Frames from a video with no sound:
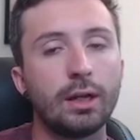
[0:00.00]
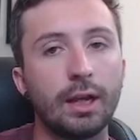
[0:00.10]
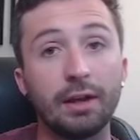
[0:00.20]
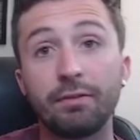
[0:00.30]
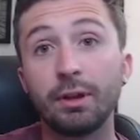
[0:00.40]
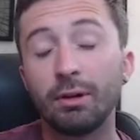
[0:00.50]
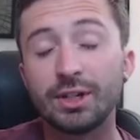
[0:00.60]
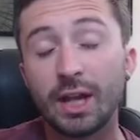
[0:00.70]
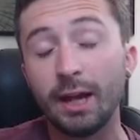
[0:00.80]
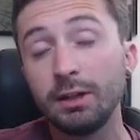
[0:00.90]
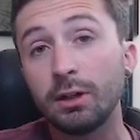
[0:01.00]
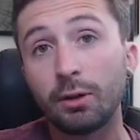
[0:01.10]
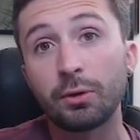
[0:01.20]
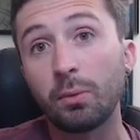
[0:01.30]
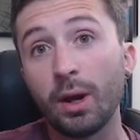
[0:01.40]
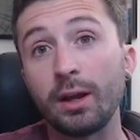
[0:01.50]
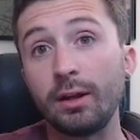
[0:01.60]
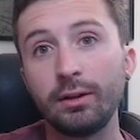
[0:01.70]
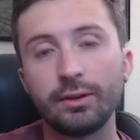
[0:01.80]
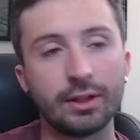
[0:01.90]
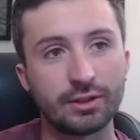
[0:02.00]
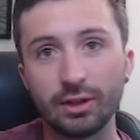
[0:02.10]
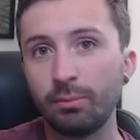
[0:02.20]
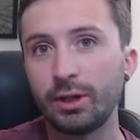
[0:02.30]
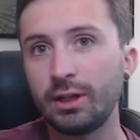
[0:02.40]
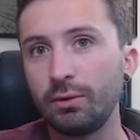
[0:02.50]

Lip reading: If there is any other way that somebody